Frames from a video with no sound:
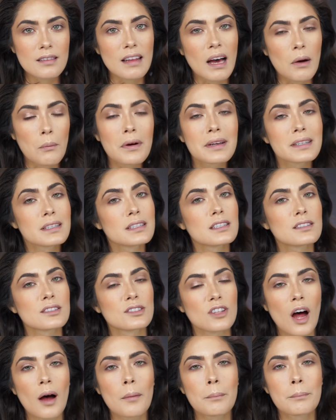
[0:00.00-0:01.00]
That one does
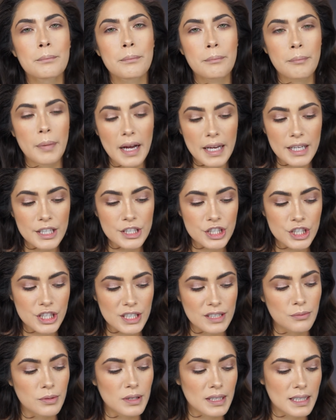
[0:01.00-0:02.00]
not budge.
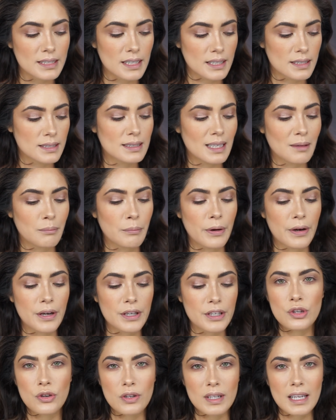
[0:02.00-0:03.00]
It really does stay
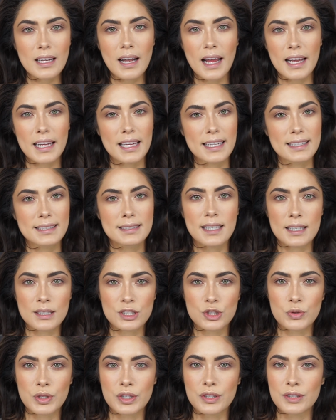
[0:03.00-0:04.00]
put. You need like
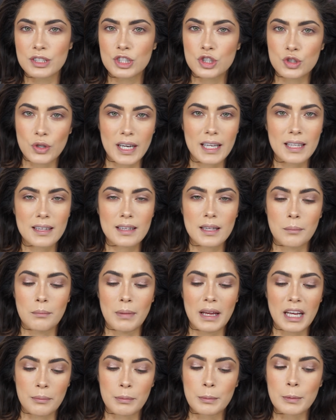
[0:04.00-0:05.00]
industrial strength
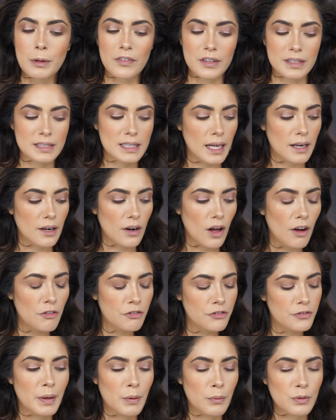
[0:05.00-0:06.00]
makeup remover to get it
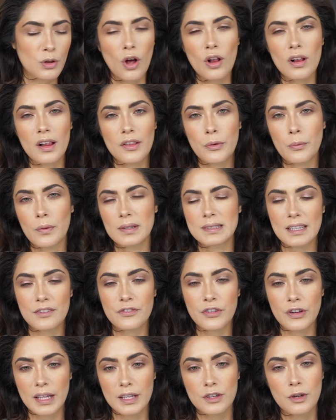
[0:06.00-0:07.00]
off. But with all other ones, I
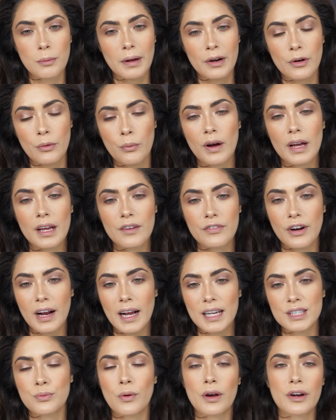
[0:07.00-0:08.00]
feel like no matter what, if
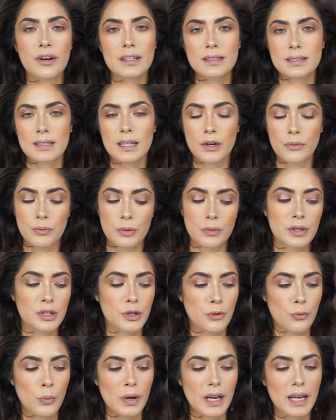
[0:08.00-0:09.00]
your eyes water, it's gonna ruin
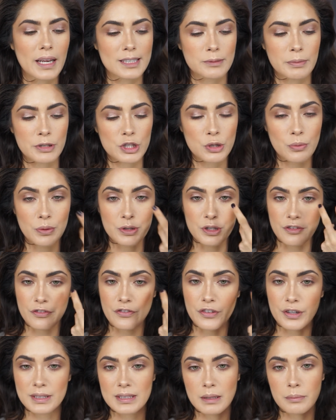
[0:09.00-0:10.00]
your wing, especially when you're
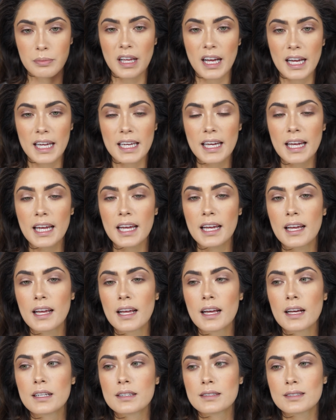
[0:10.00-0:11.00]
first applying it.
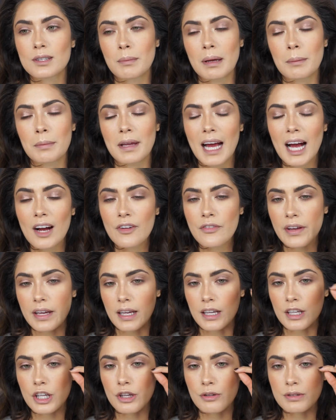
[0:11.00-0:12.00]
So maybe have
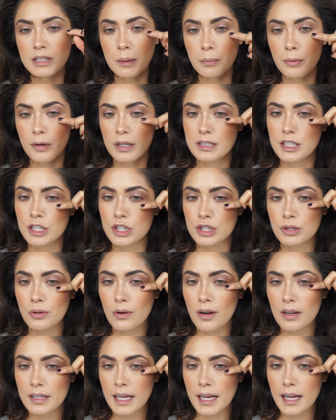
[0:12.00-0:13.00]
like a Q-tip or a
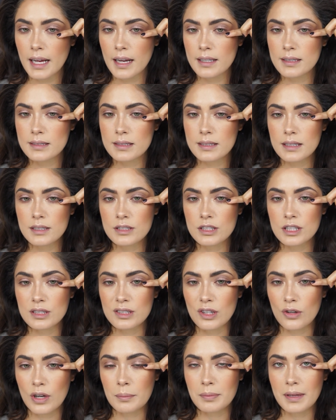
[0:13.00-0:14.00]
tissue on hand to
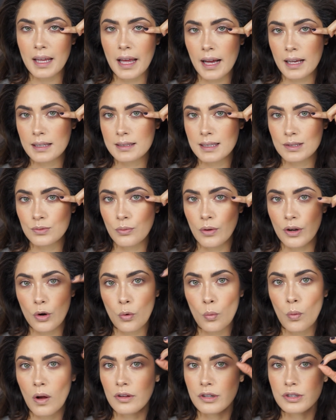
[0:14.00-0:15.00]
soak up the excess
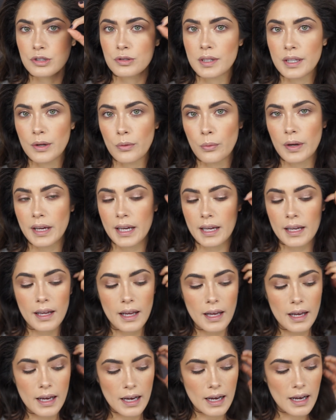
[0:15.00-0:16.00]
water while you're doing a wing.
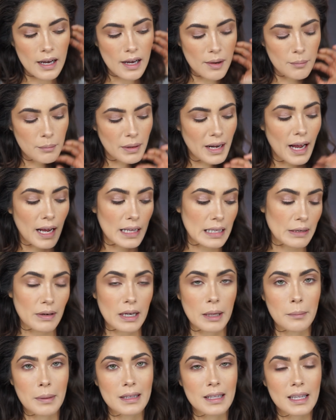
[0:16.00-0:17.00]
Um, but I highly
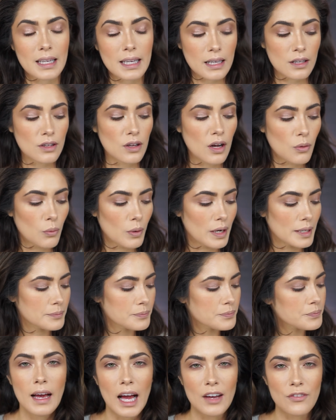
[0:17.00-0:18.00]
recommend the Inglot
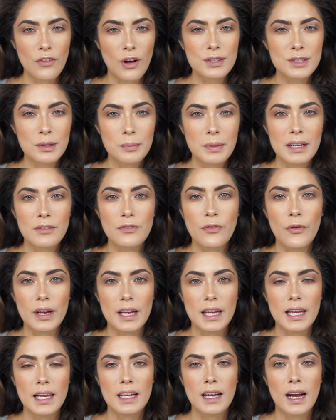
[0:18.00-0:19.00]
one. I've also been
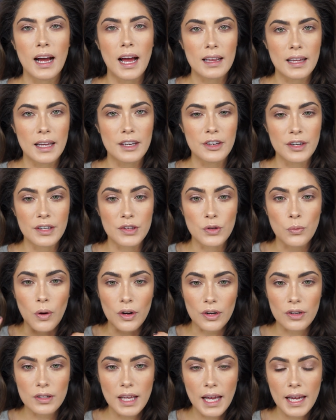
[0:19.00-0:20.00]
avoiding eyeliner in the
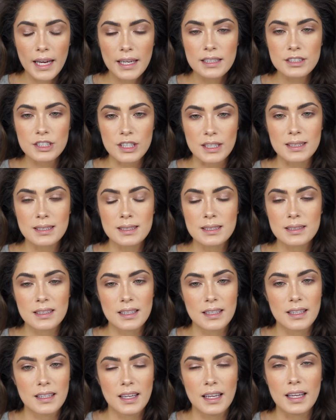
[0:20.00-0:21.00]
waterline
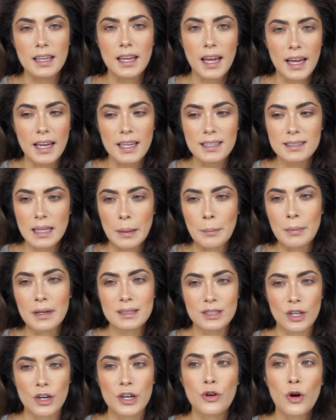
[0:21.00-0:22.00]
just in case I'm
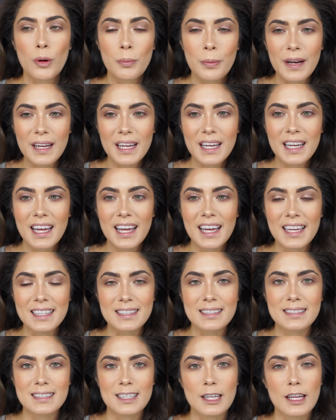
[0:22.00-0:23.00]
going to start incorporating it
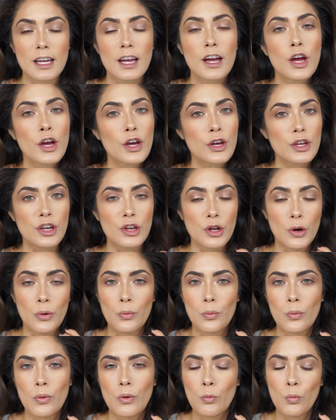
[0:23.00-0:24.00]
and see, you
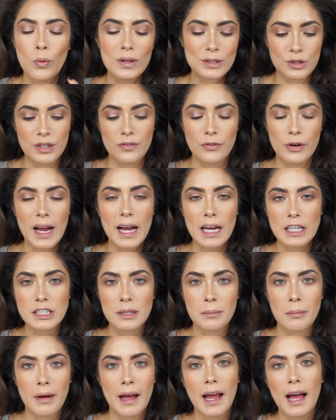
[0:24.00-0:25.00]
know, what sort of
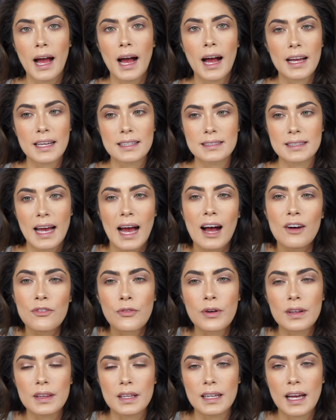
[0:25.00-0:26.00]
reaction my eyes
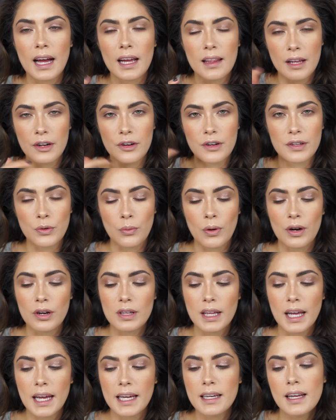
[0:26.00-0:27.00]
have with an eyeliner in the
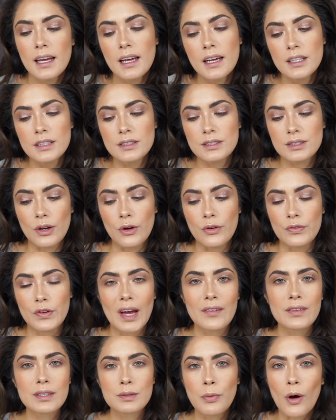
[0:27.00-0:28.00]
waterline. So if
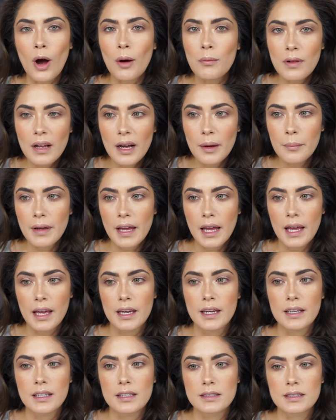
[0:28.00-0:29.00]
you have this problem
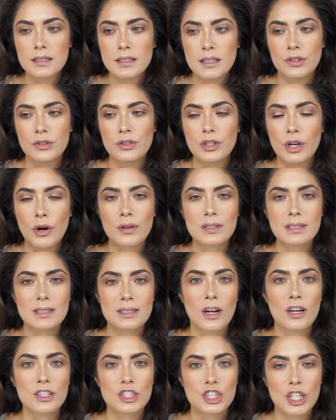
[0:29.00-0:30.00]
and you know
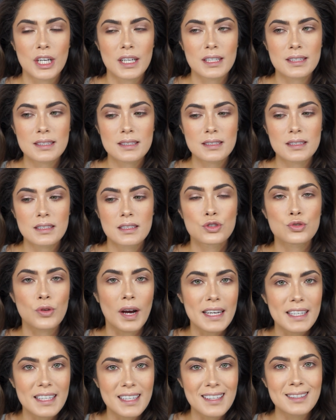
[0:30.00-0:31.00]
it's not just
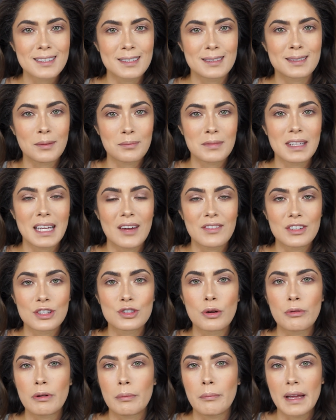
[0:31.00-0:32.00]
dryness, it's something having
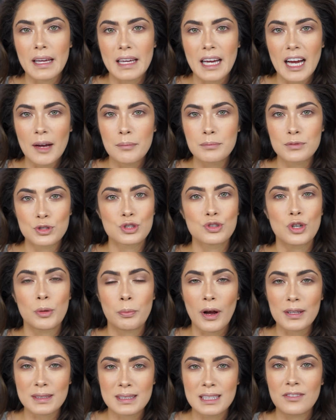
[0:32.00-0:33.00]
to do with makeup, do a
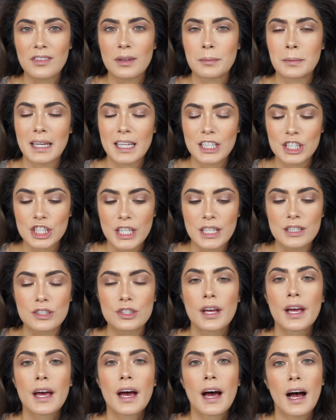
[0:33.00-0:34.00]
process of
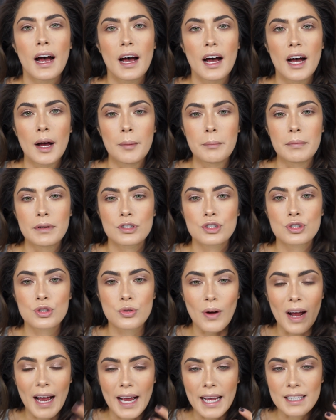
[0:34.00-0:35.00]
elimination, um,
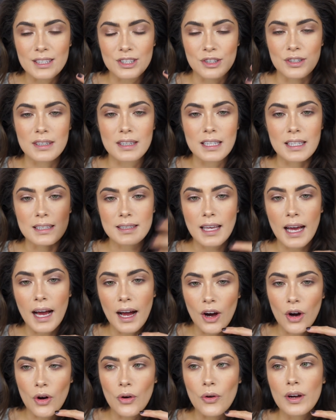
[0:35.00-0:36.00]
try certain things
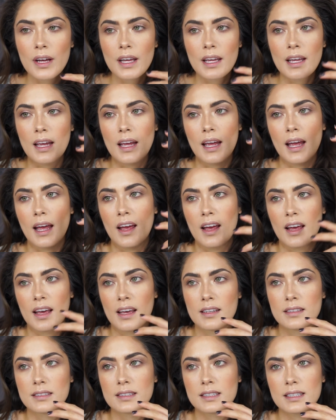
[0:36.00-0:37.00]
out.
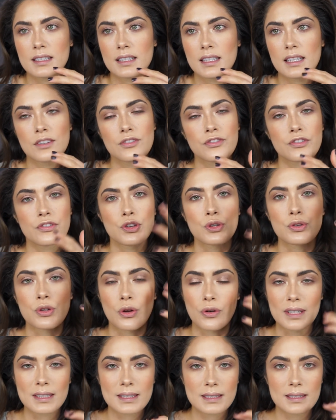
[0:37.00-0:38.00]
And if you
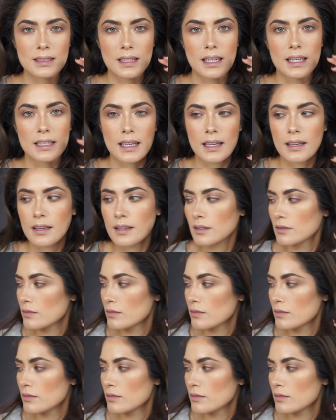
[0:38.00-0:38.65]
notice an...